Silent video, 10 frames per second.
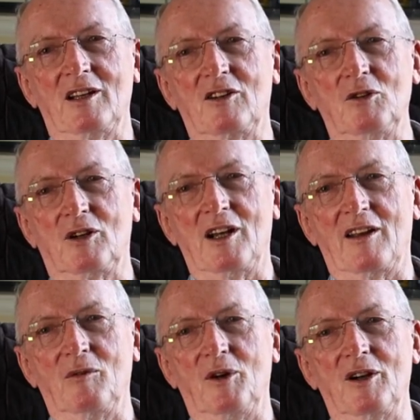It took
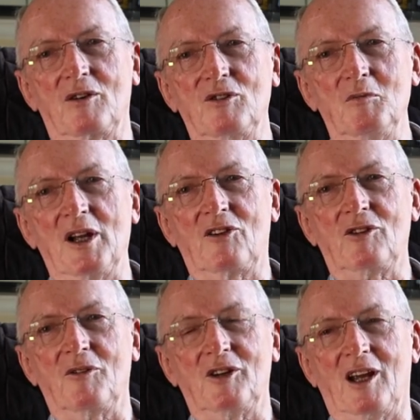another 1 or 2 months
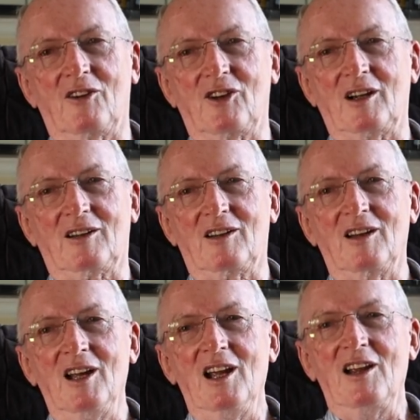to have the exact
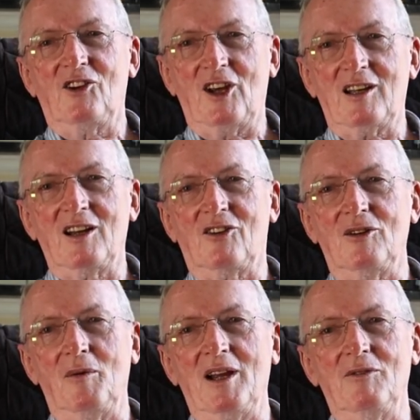settings
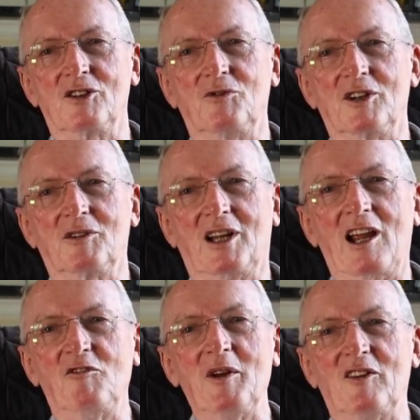the way which
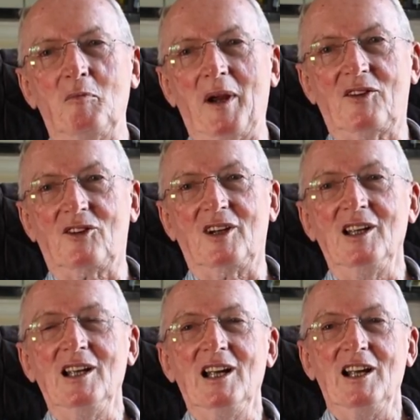gave me the best
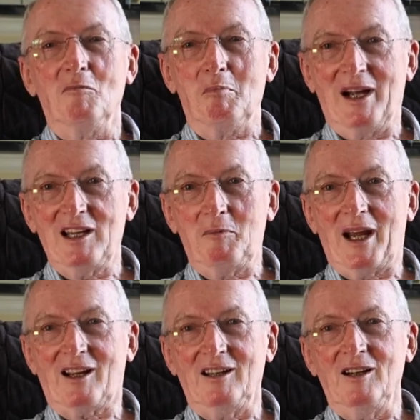money
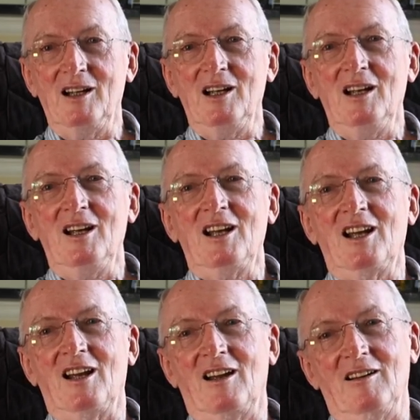back,
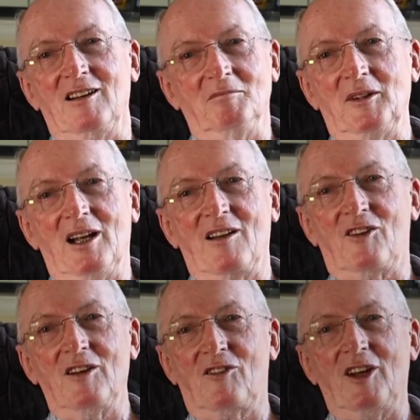and
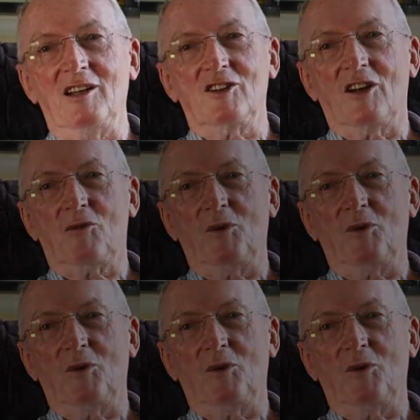since then it just